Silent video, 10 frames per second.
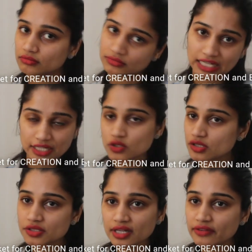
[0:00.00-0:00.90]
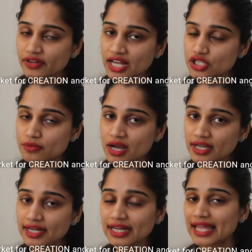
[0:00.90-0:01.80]
that is also done in financial
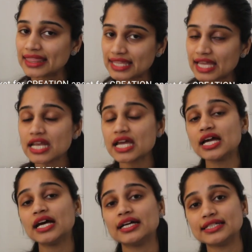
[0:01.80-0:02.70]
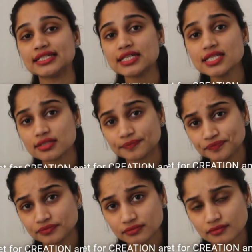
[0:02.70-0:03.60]
market, and then it is
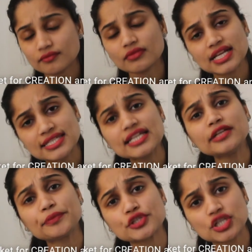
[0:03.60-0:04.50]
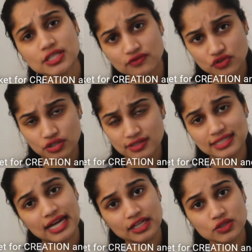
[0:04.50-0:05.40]
sale and purchase of shares,
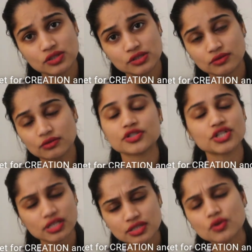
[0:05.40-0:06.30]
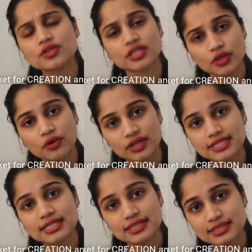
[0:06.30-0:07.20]
that is also shares or securities,
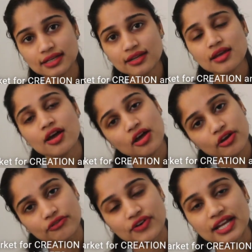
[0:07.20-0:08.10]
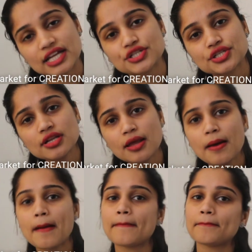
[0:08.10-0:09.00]
that is done in financial
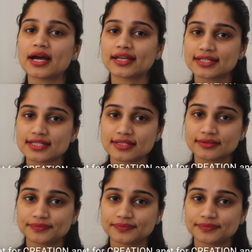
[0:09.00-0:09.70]
market.